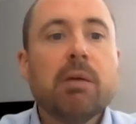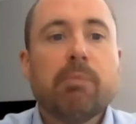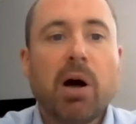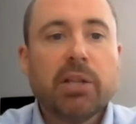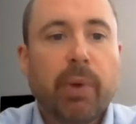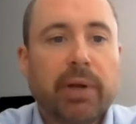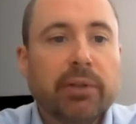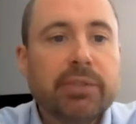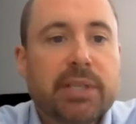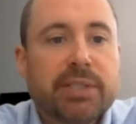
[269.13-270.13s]
Molly
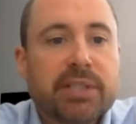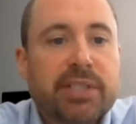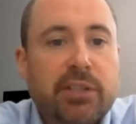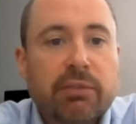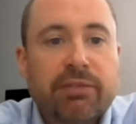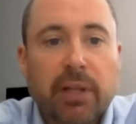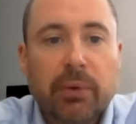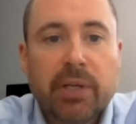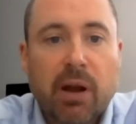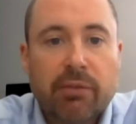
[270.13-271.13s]
Reynolds is a senior
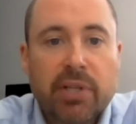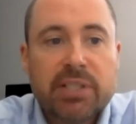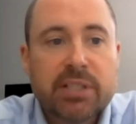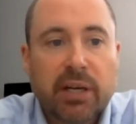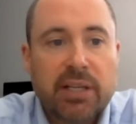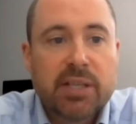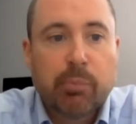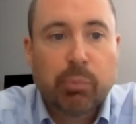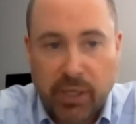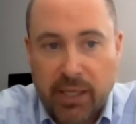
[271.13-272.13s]
fellow in governance studies
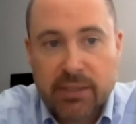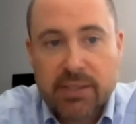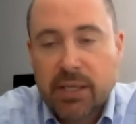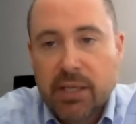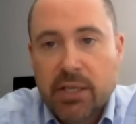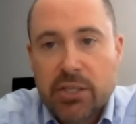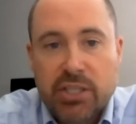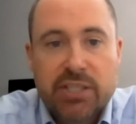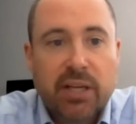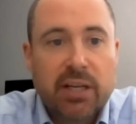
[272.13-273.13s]
at Brookings.
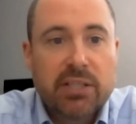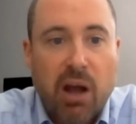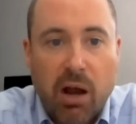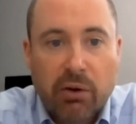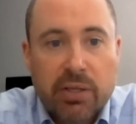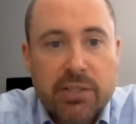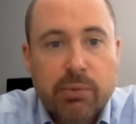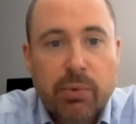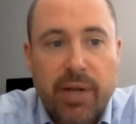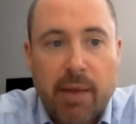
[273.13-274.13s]
She studies
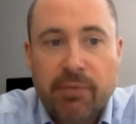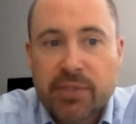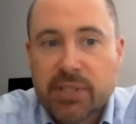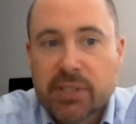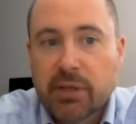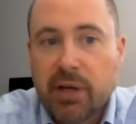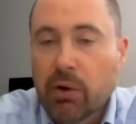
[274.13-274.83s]
Congress with an emphasis on